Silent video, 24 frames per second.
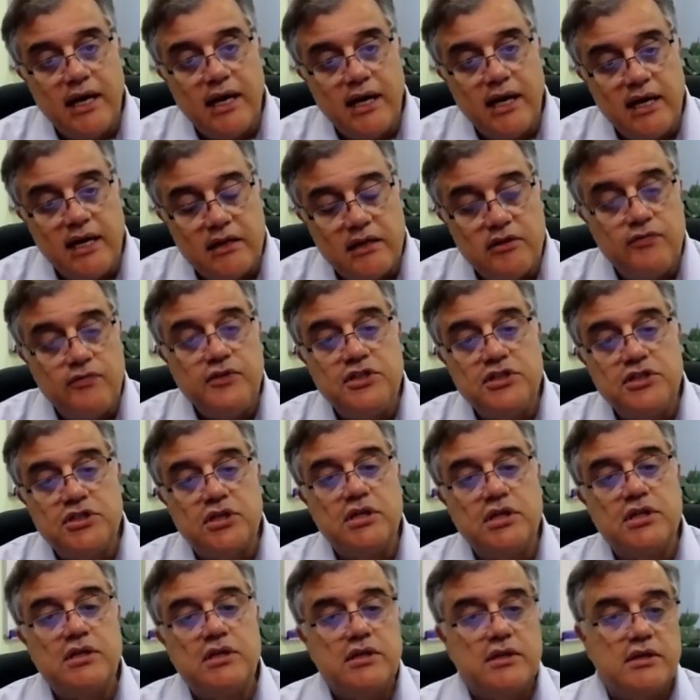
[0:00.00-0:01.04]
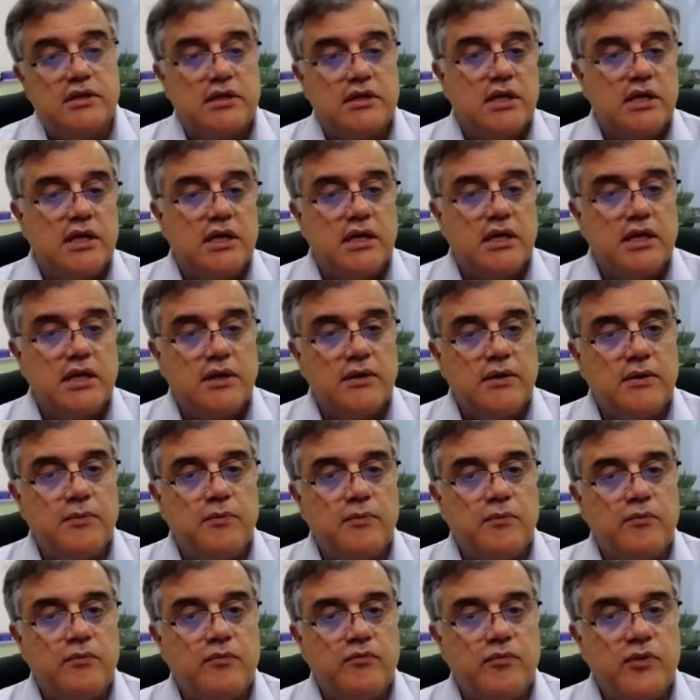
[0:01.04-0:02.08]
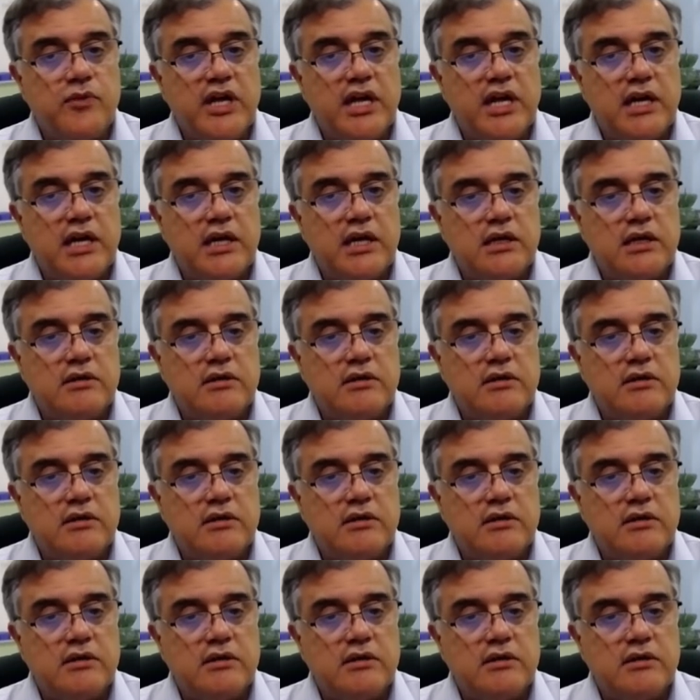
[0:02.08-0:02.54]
another feature that